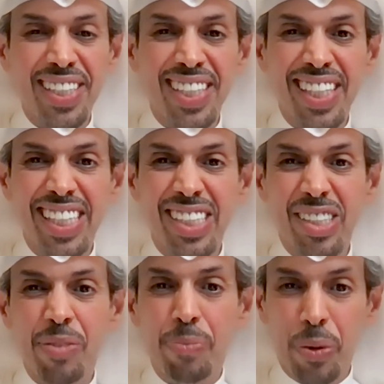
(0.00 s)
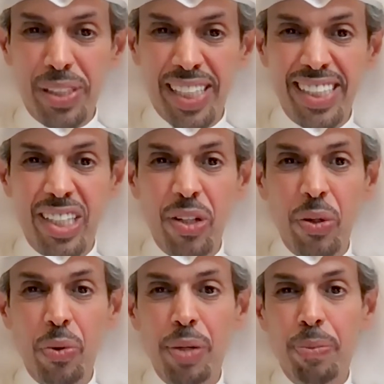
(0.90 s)
this important
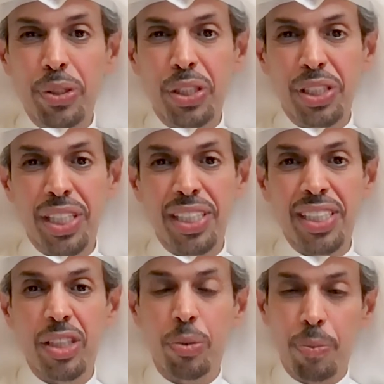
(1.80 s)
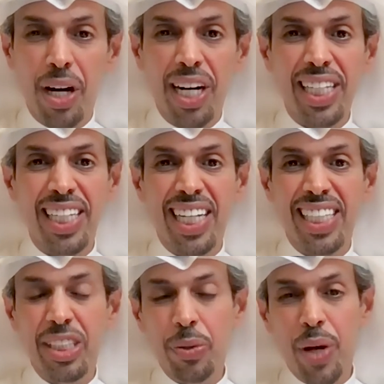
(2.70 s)
law will position Dubai
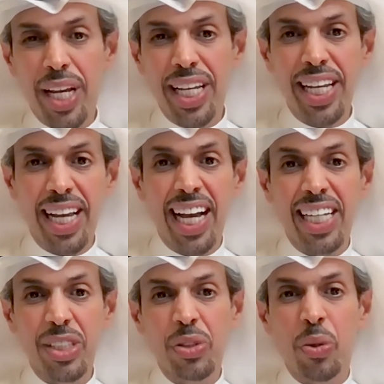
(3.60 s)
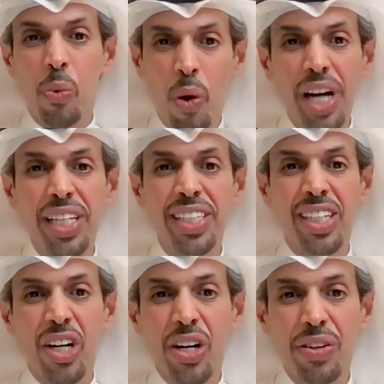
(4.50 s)
and UAE as one
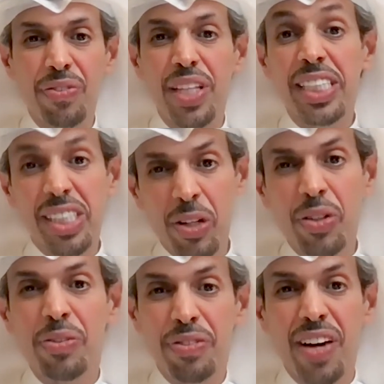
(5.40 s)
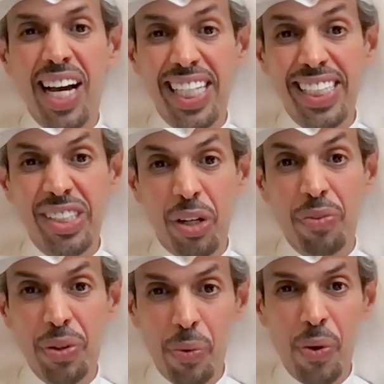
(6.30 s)
of the Silicon Valleys of
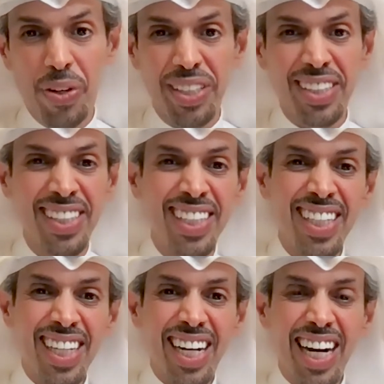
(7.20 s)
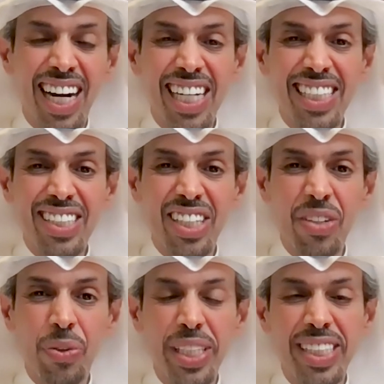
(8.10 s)
the world, and
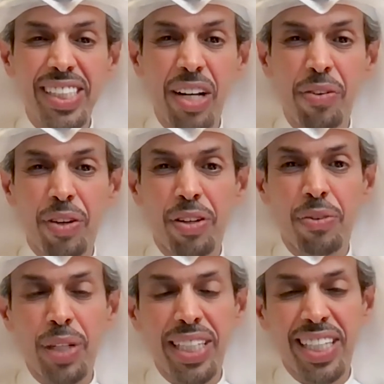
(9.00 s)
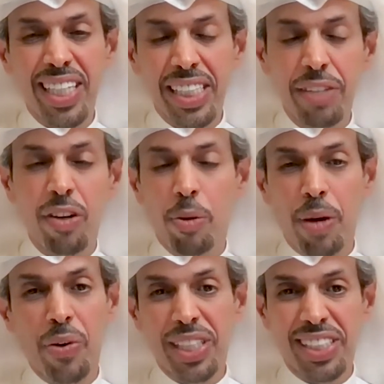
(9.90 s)
will develop
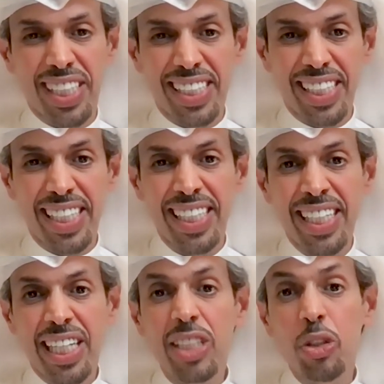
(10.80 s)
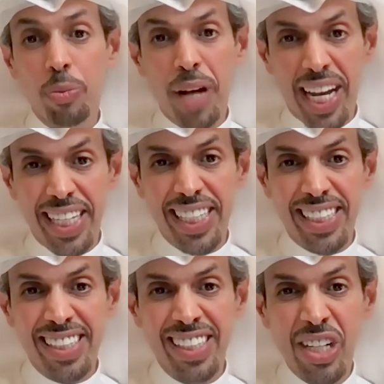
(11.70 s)
our city into a
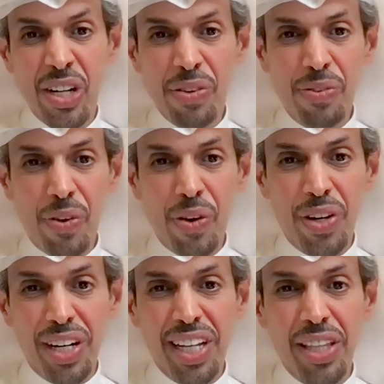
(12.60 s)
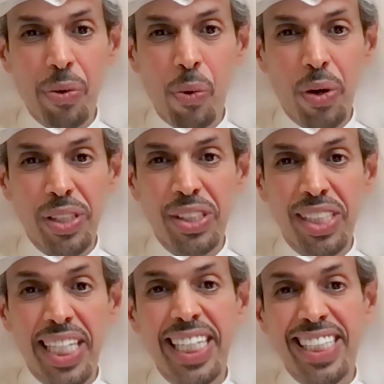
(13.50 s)
magnet for the world's
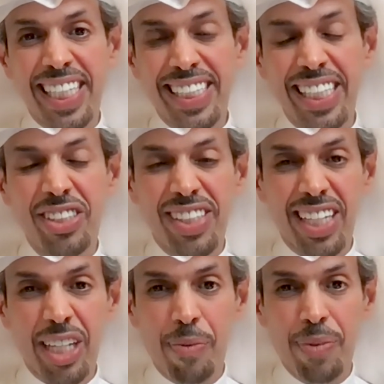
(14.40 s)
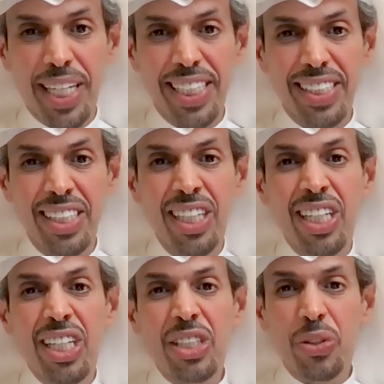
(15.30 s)
leading digital companies
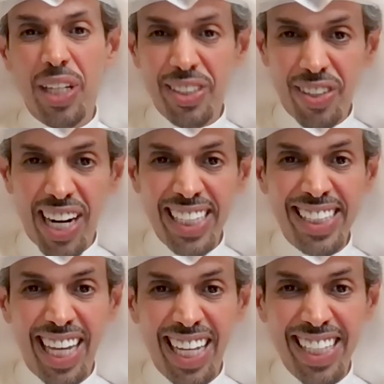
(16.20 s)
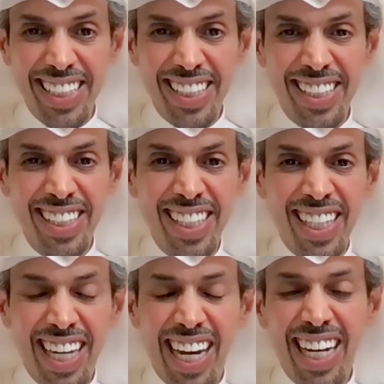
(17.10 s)
to attract talents
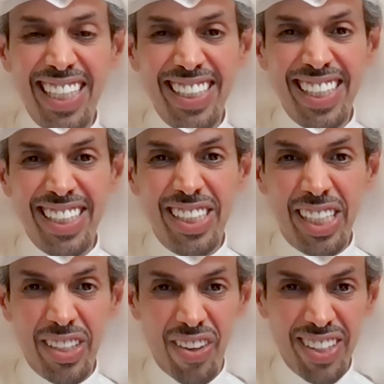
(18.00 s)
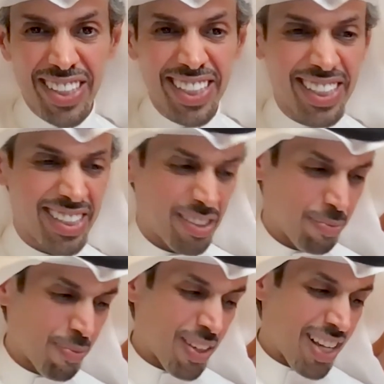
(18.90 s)
and technologies.
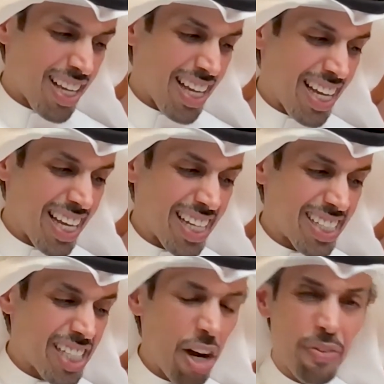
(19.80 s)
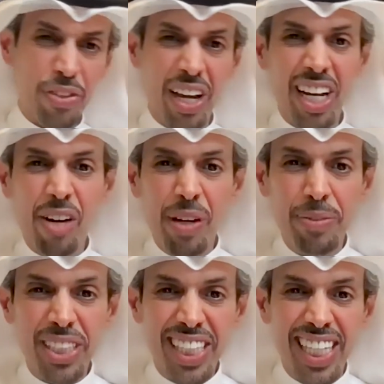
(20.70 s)
Now, if you allow me, I'm
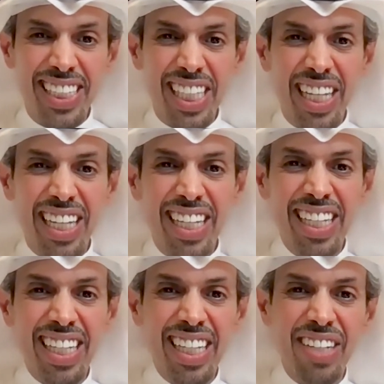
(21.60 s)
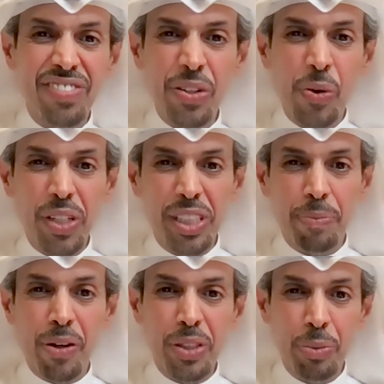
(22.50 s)
just going to say a few words
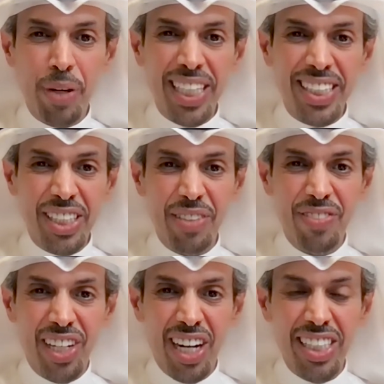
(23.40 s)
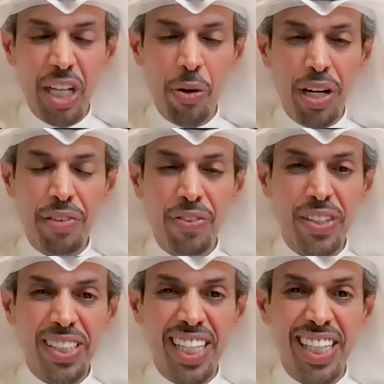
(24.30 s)
about Dubai Chamber and our
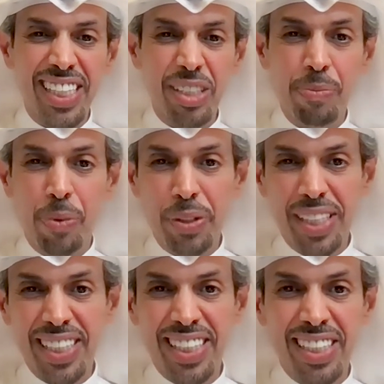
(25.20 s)
efforts in this important